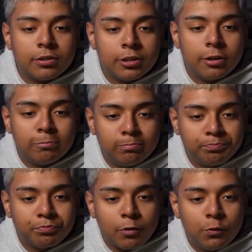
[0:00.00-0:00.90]
So
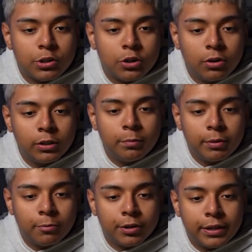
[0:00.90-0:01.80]
if we scroll a little
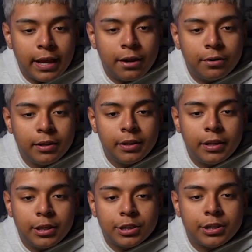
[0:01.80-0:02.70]
bit more down,
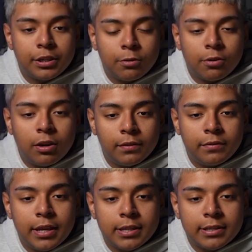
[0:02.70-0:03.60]
just ignore all of
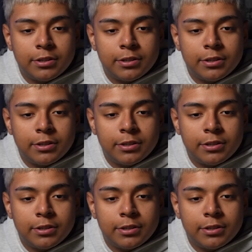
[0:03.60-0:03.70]
this.